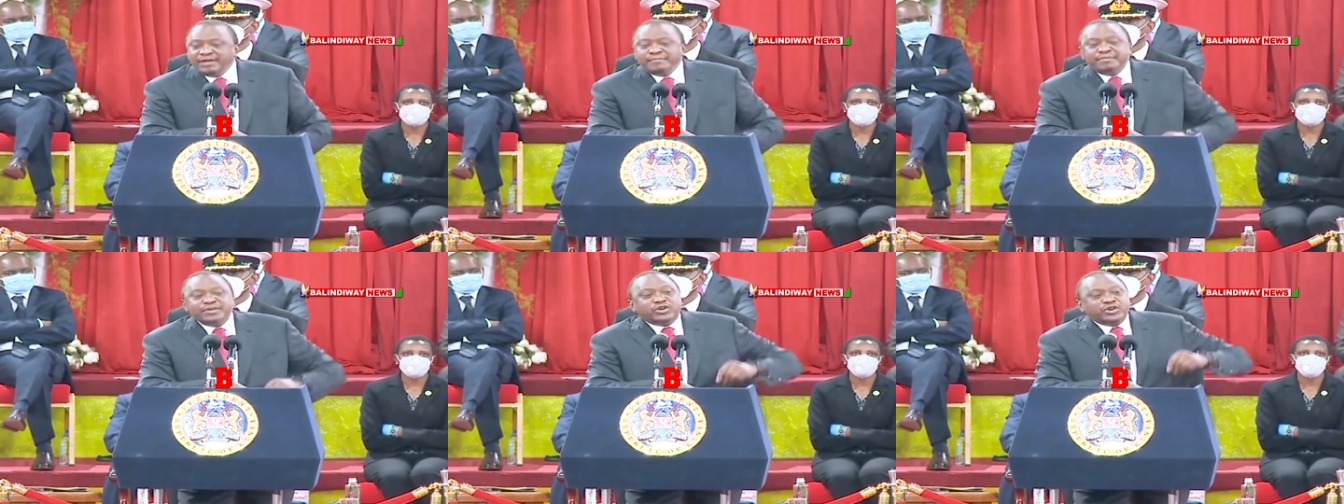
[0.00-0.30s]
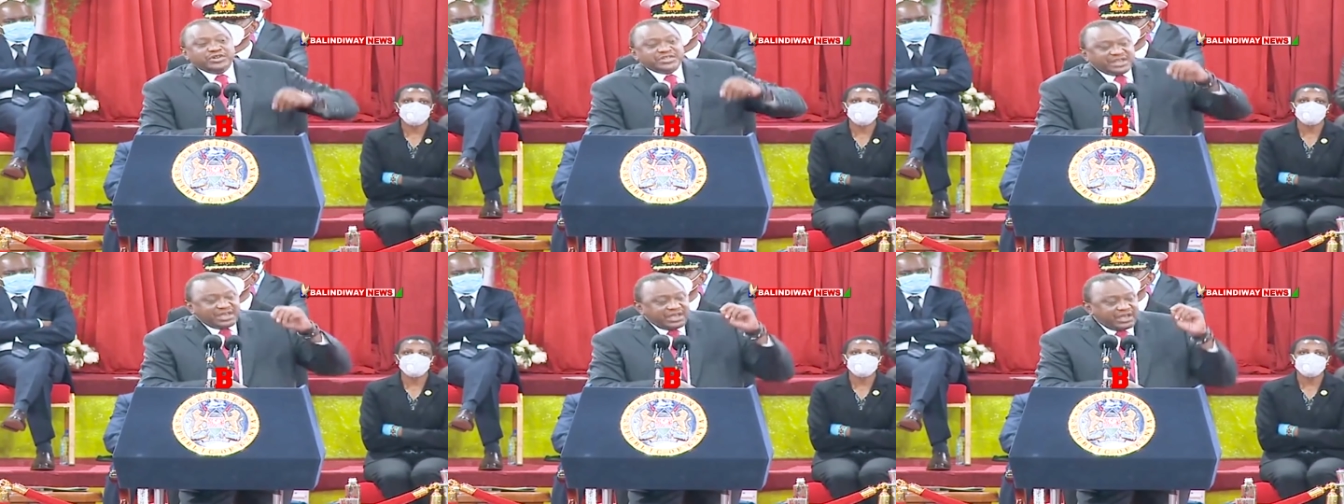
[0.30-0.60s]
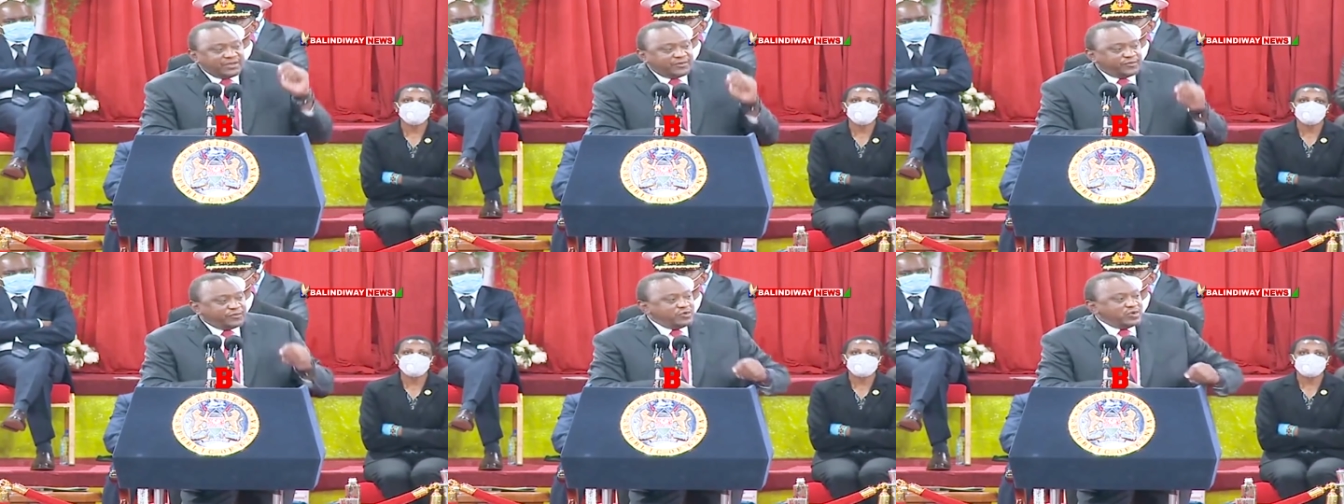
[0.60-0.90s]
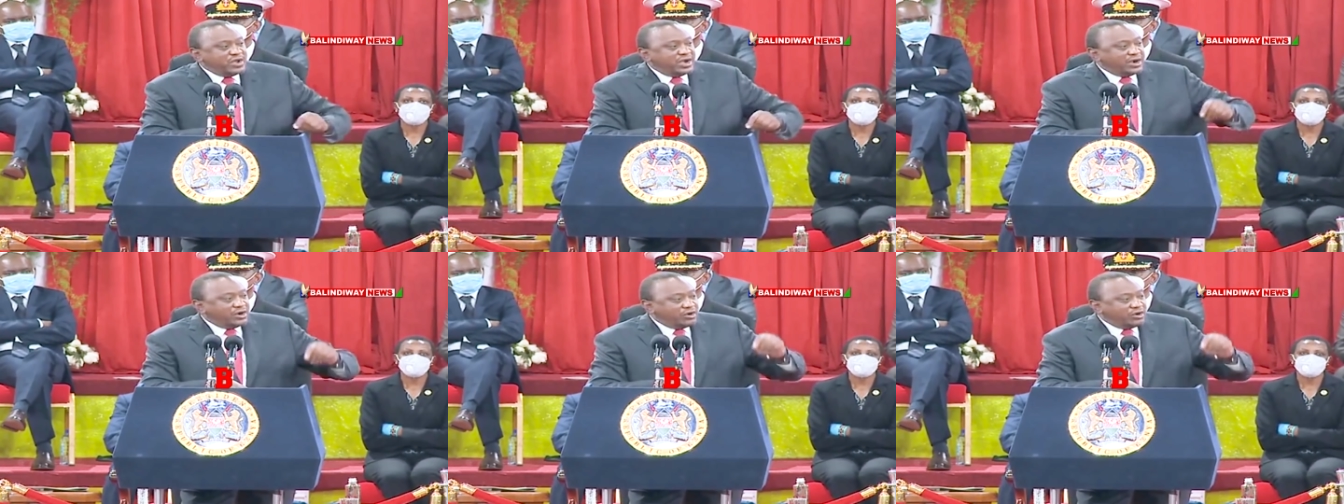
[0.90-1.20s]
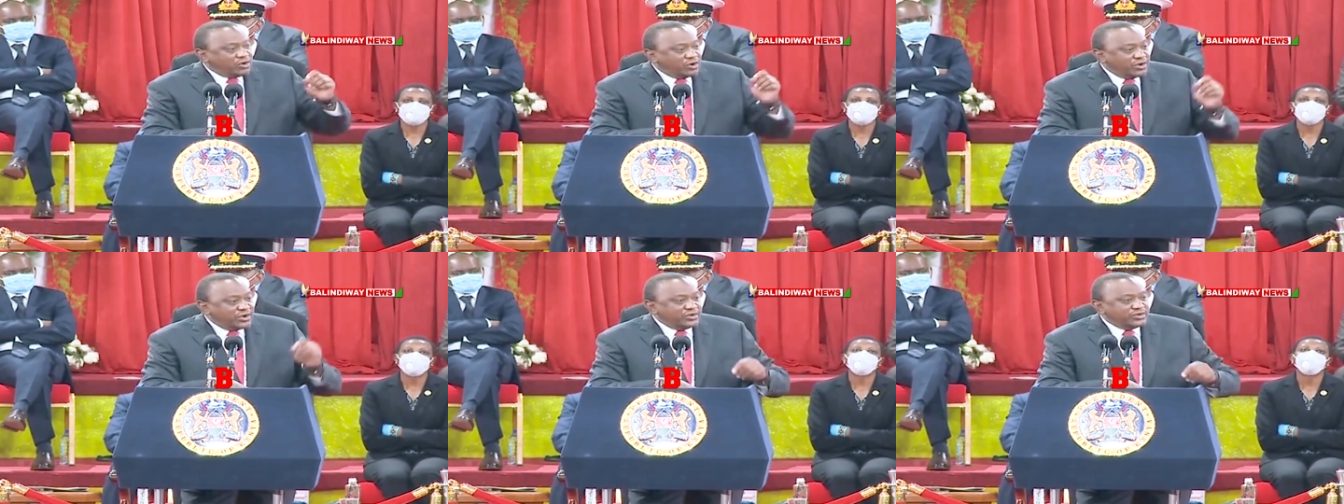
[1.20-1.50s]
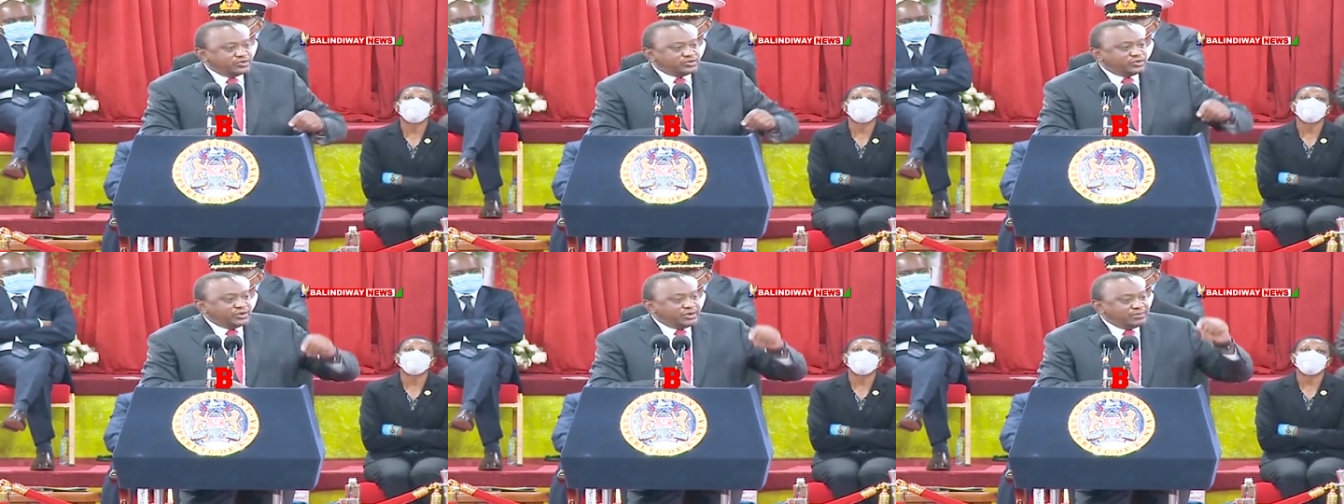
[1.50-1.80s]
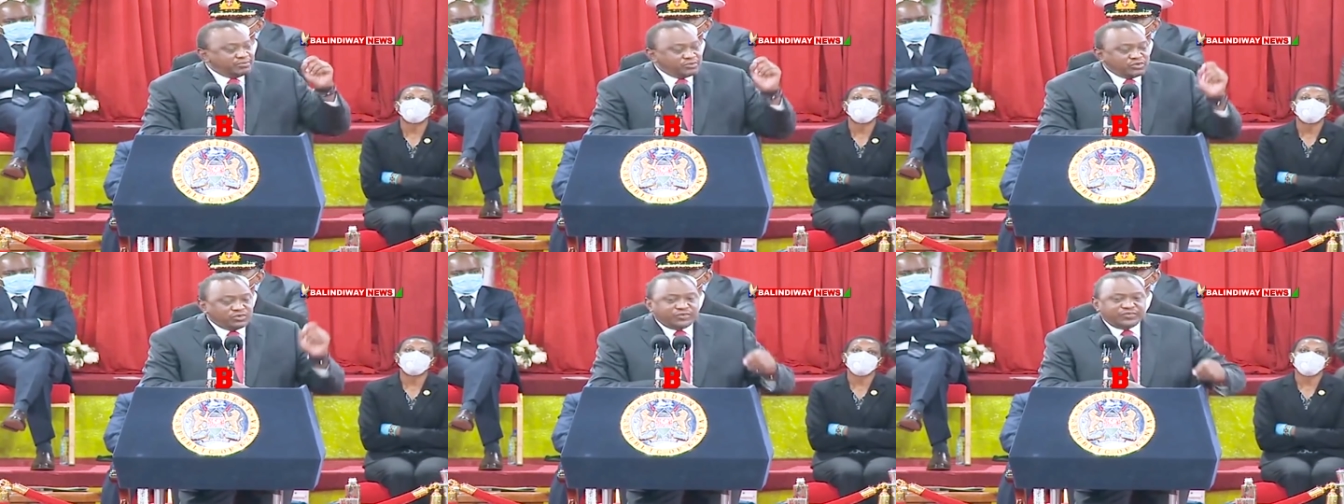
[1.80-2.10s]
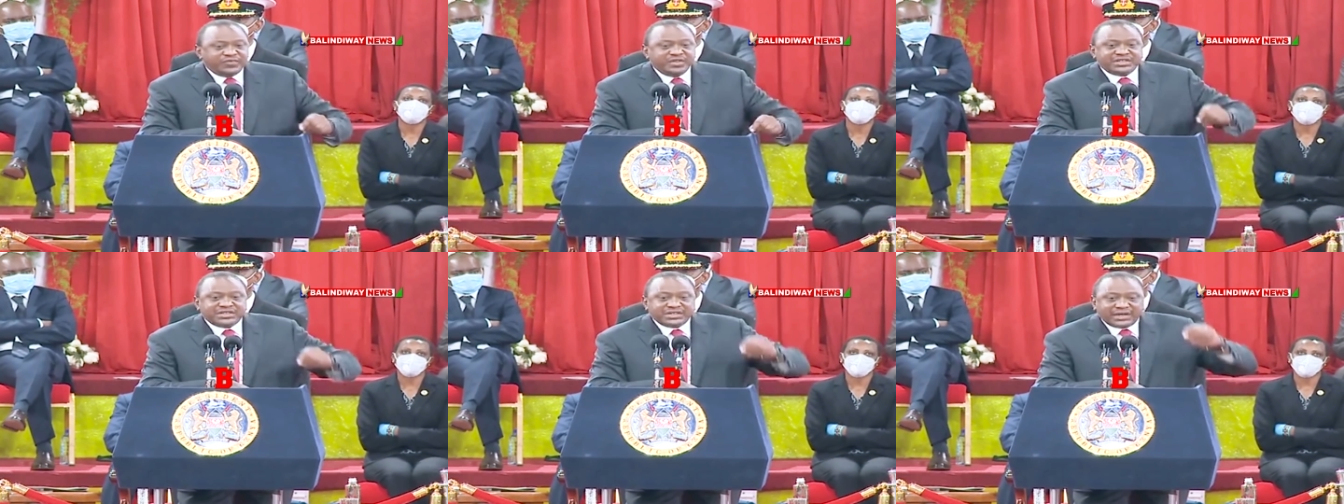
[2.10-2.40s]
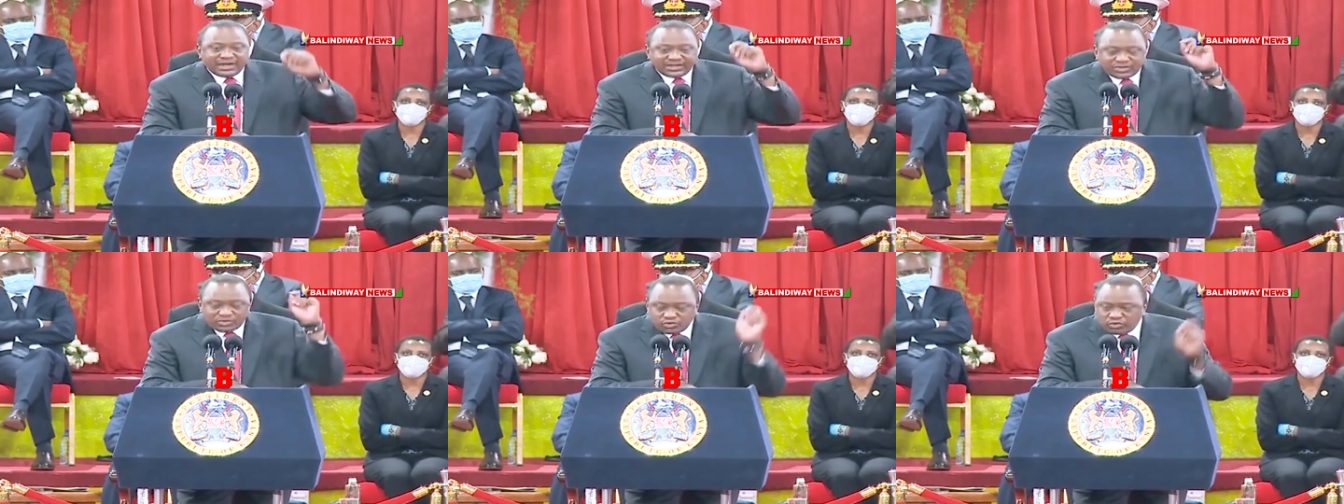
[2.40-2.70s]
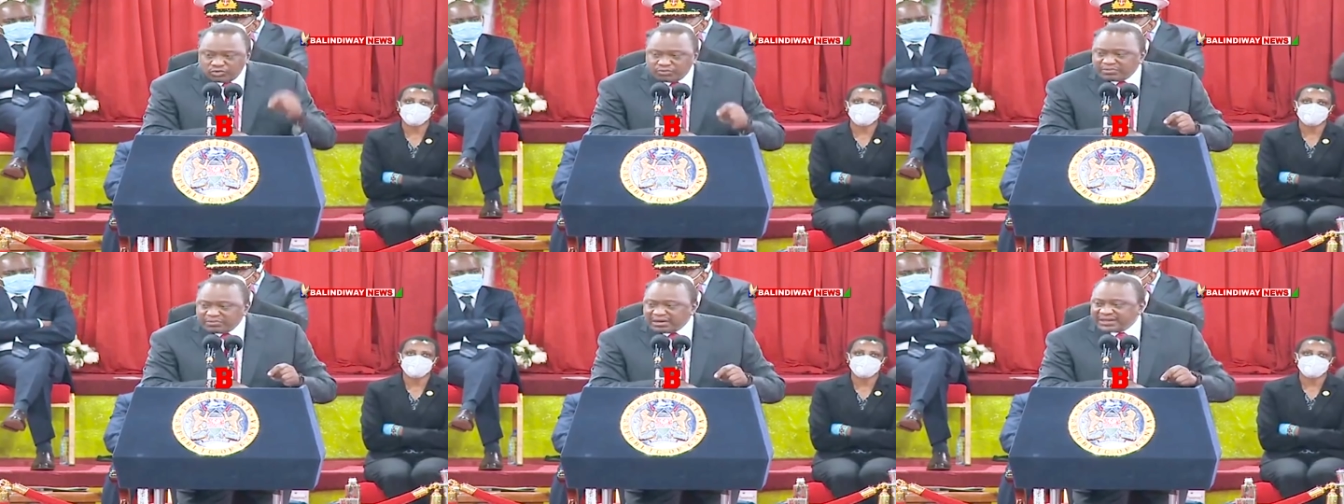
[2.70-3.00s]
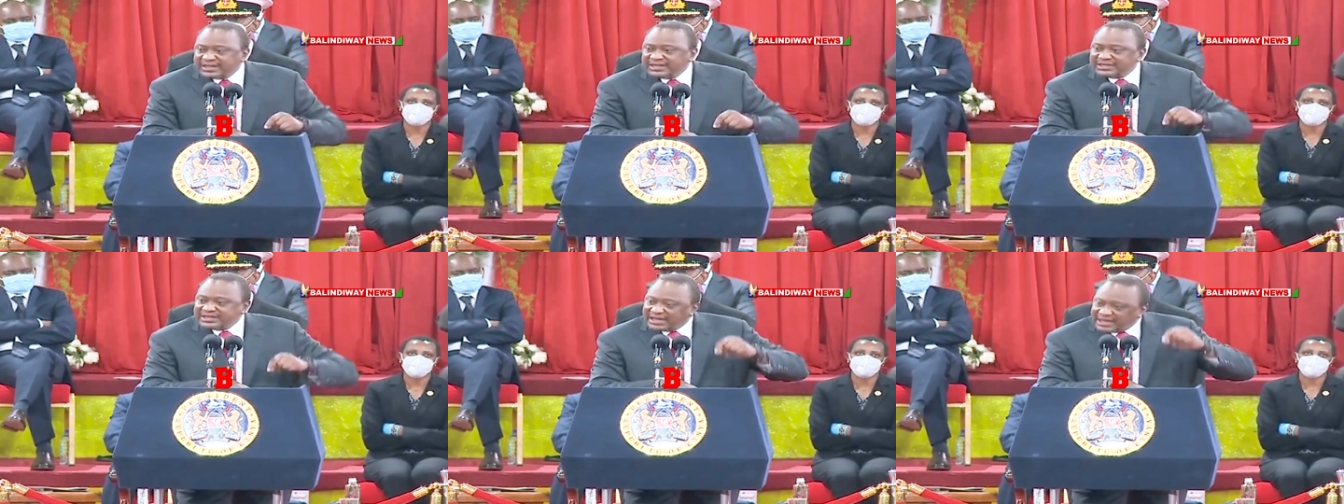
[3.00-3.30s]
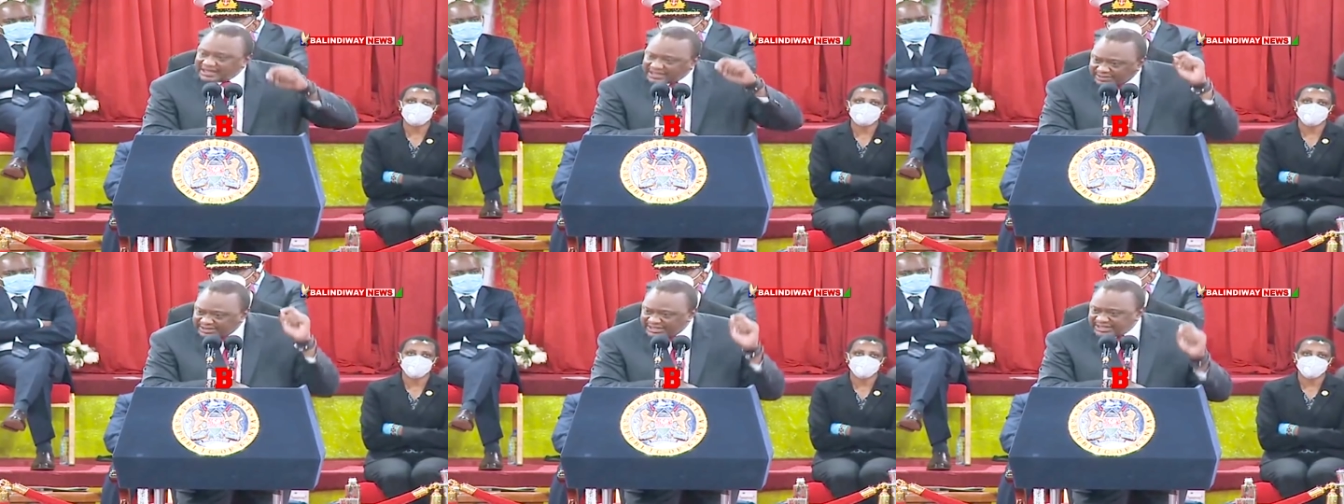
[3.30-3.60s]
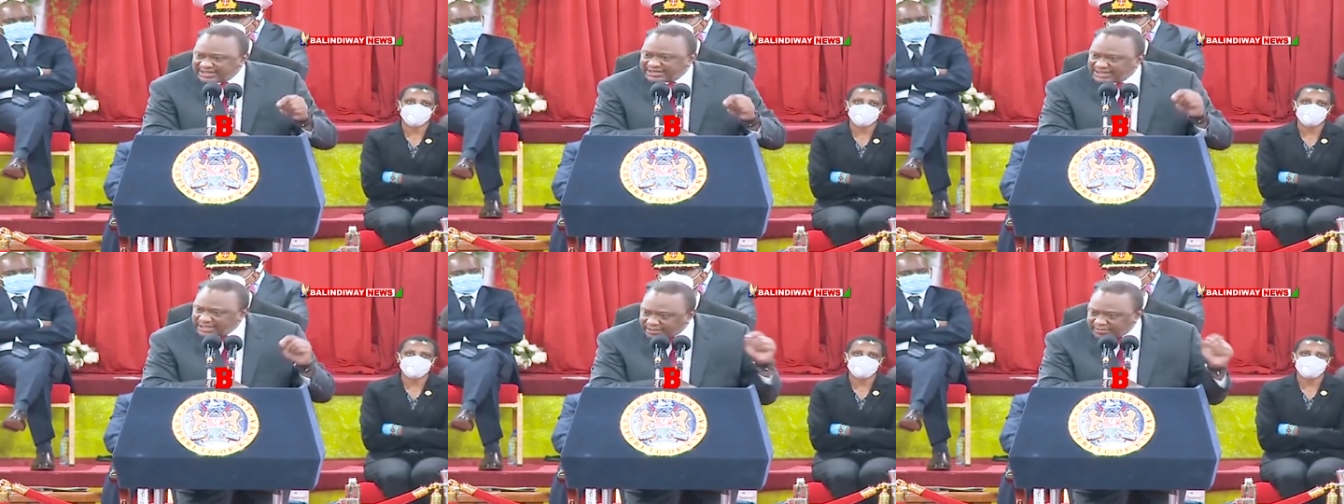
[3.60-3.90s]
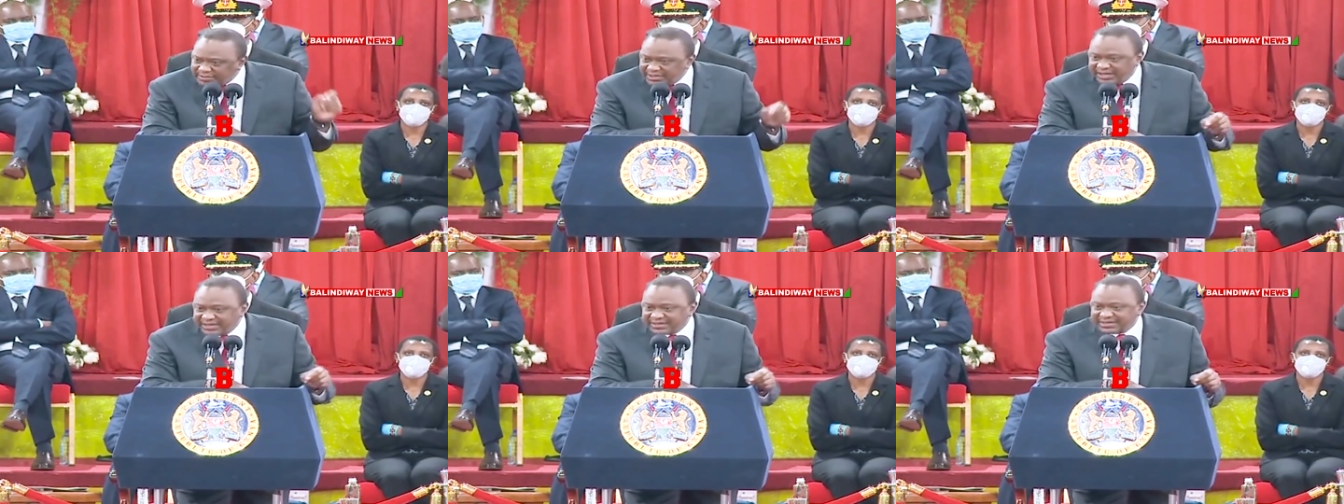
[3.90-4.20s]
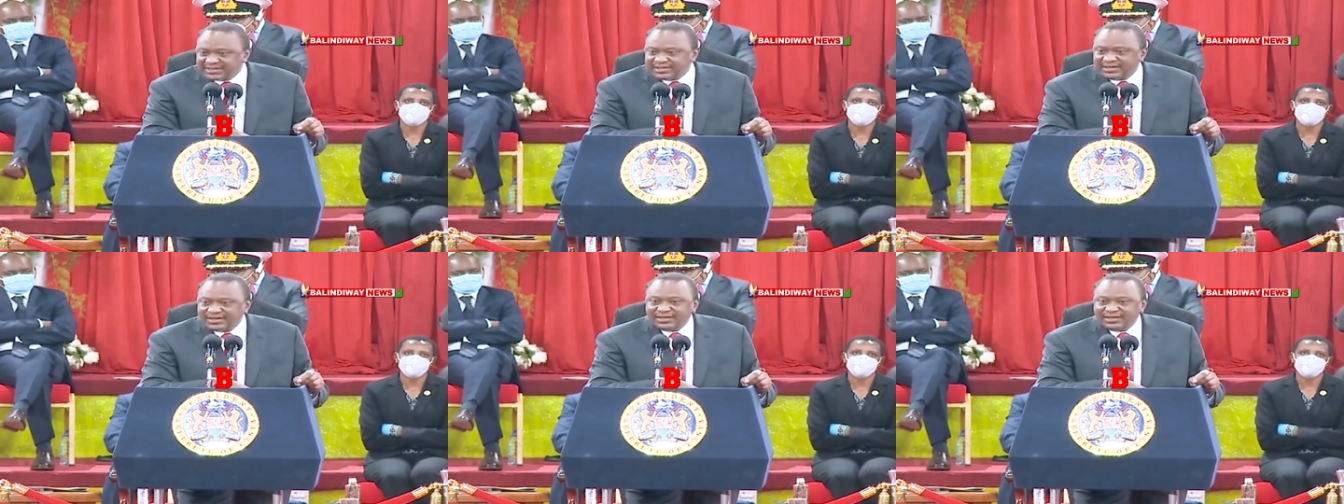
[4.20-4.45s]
Because if we are going to remove this kasumba that has disturbed us,